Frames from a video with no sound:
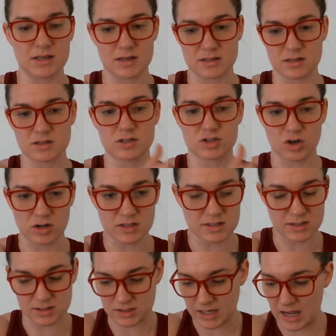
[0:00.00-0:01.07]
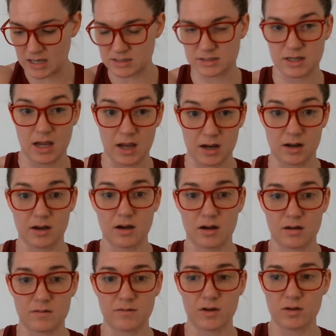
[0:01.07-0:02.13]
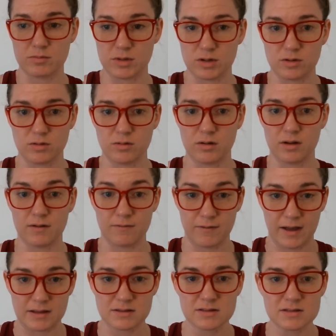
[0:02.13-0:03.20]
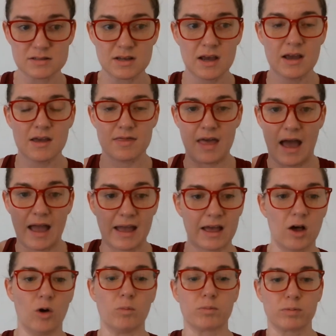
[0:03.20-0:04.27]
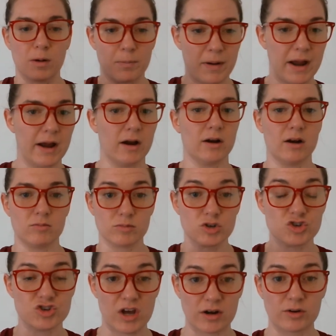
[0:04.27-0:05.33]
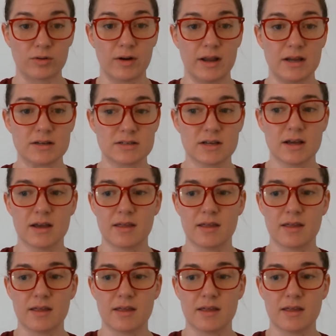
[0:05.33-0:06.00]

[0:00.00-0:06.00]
starts this cascade of immune events that help repair and regenerate